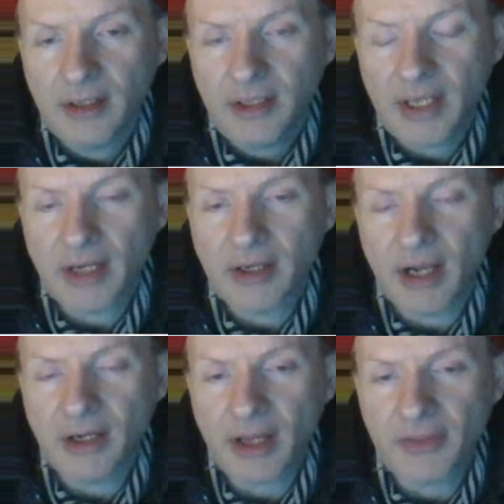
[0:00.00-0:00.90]
Yeah,
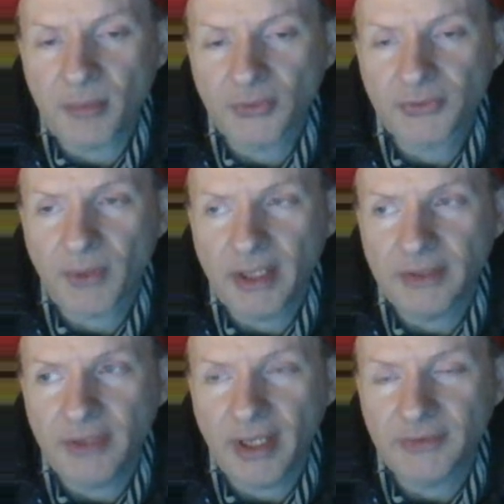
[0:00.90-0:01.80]
Gotham also
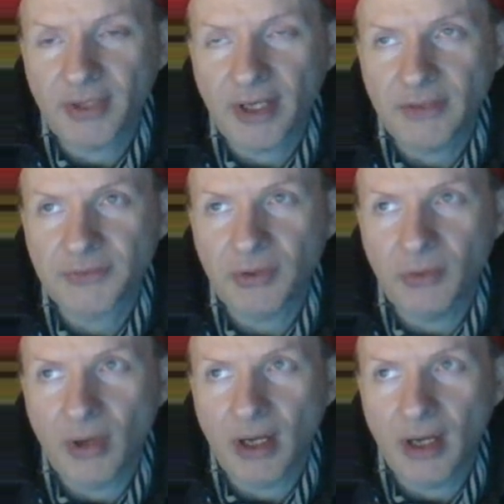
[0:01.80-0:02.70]
had ties
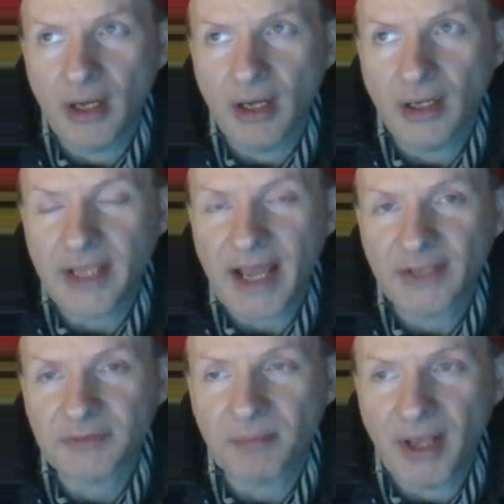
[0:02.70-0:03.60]
to
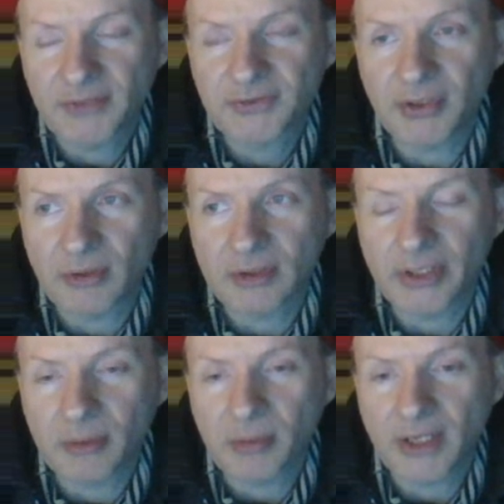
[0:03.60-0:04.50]
Gas Mask, an
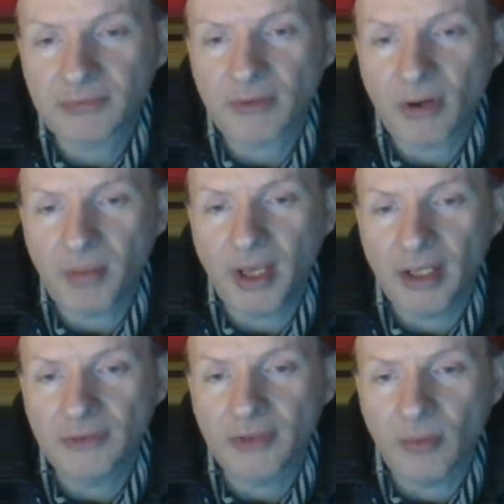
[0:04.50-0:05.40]
earlier brass rock
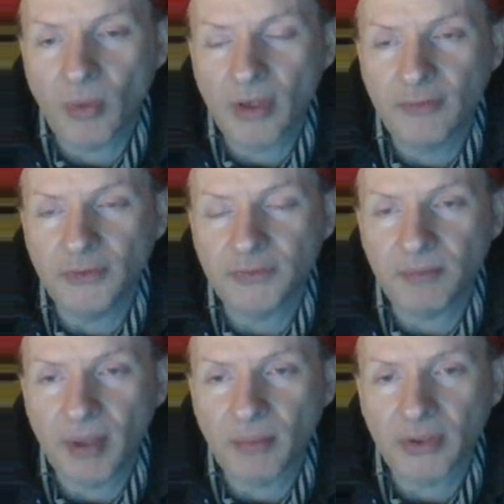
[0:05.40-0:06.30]
band, one of whose
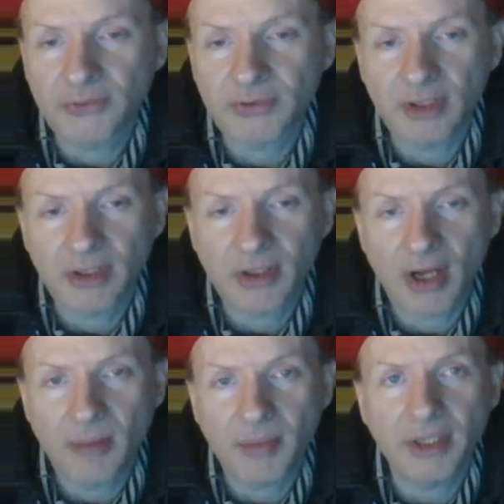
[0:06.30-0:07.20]
members
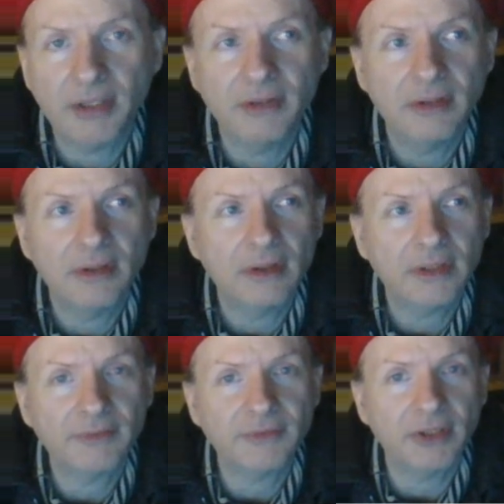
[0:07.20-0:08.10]
commented,
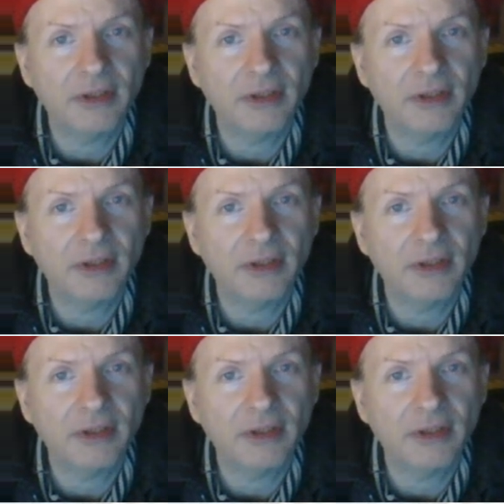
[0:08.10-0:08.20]
left